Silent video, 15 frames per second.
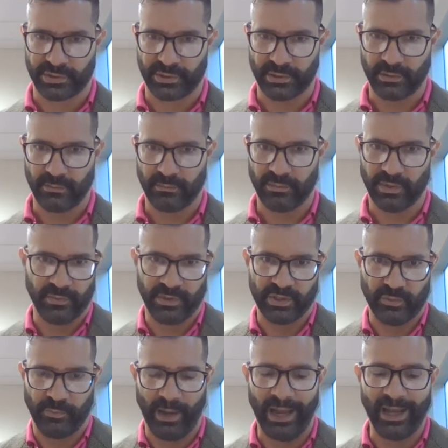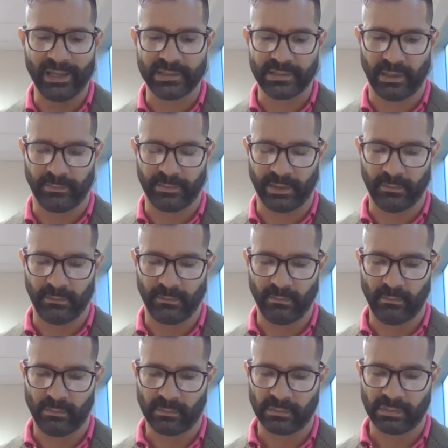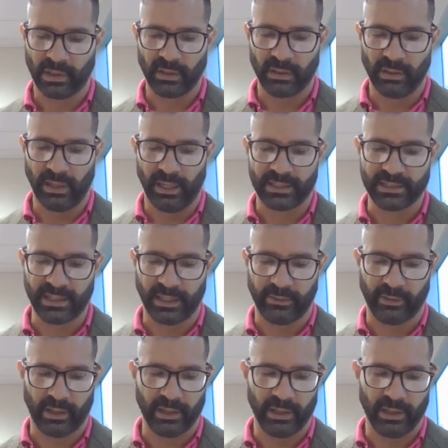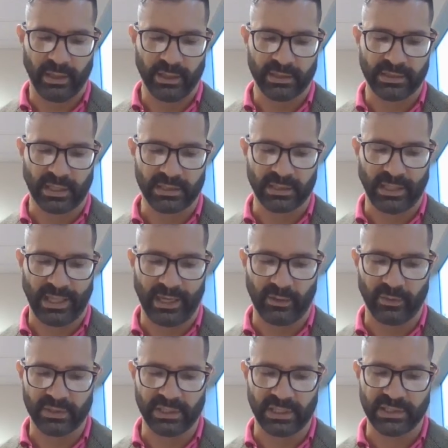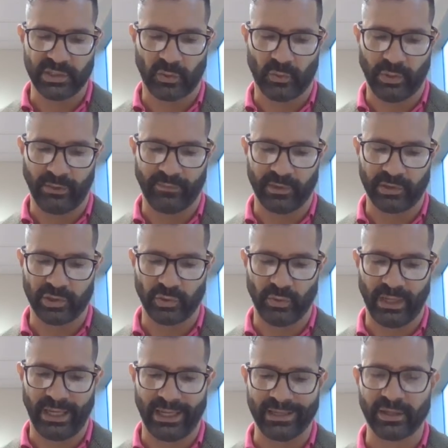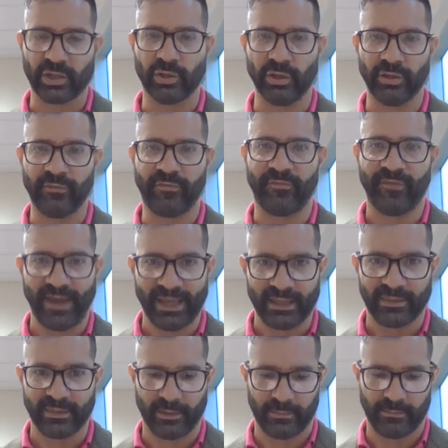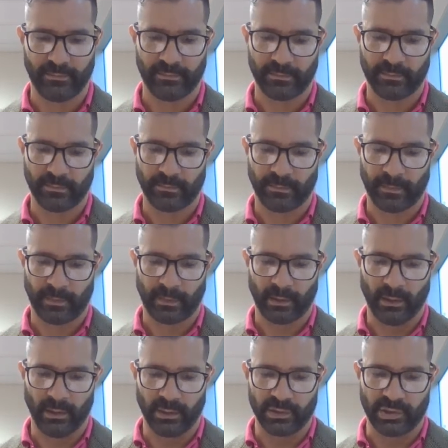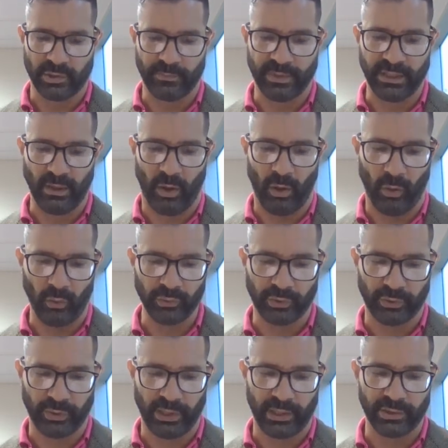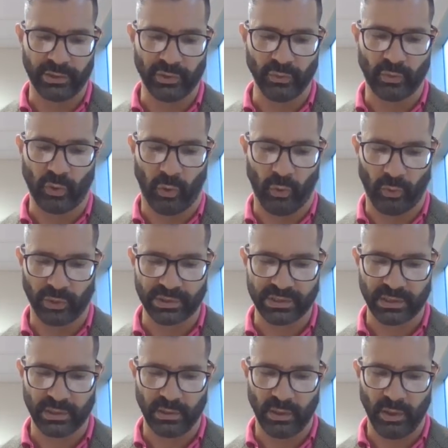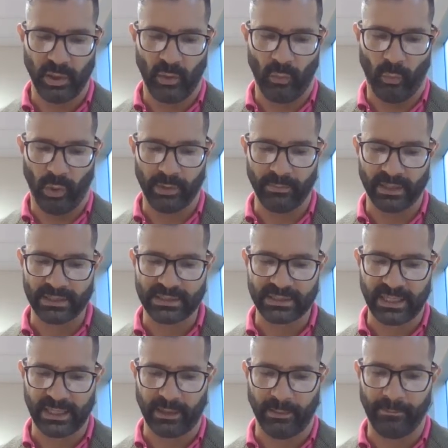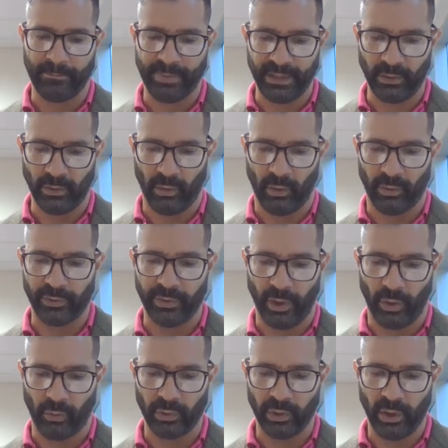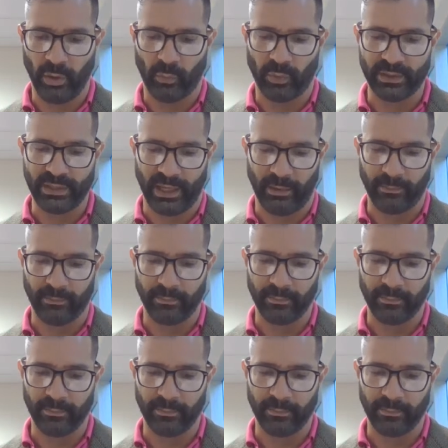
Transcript: that means you're buying something, etc. Such language is equivalent to in good faith. To be holder in due course, one must take a bill or note without